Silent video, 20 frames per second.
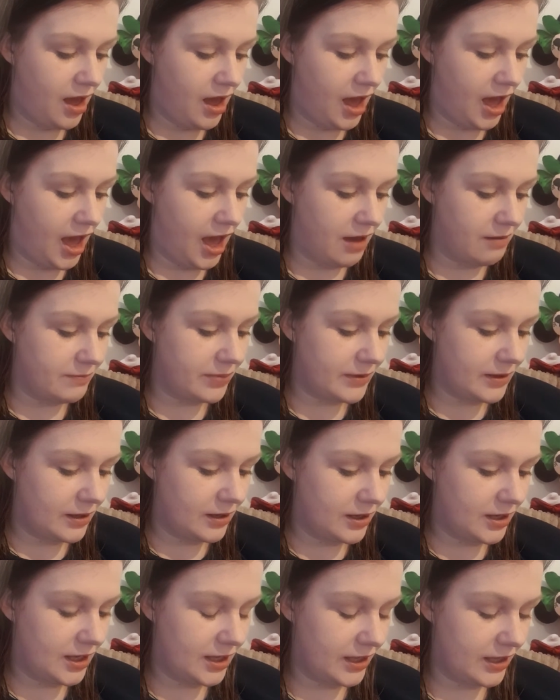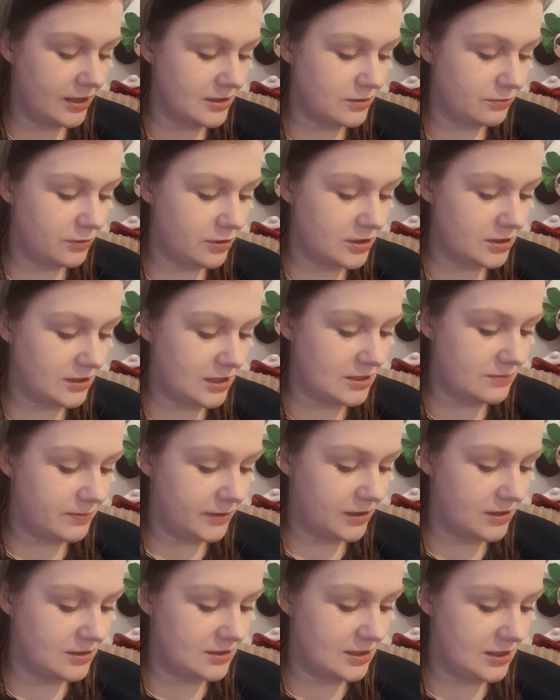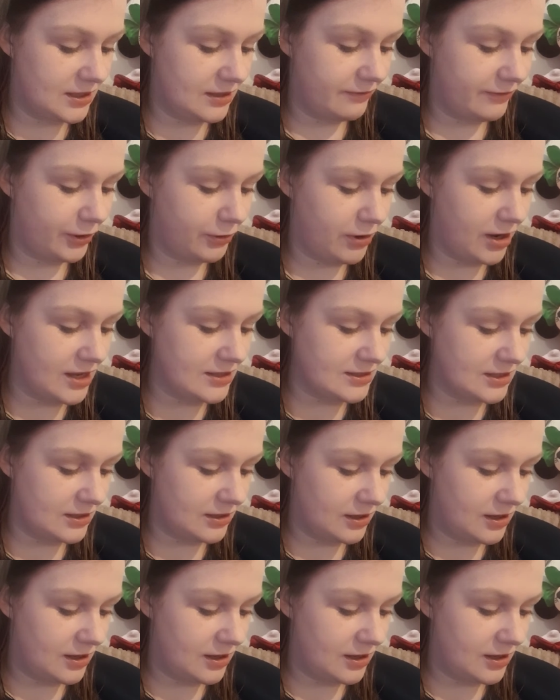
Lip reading: But he is awarded this because he requires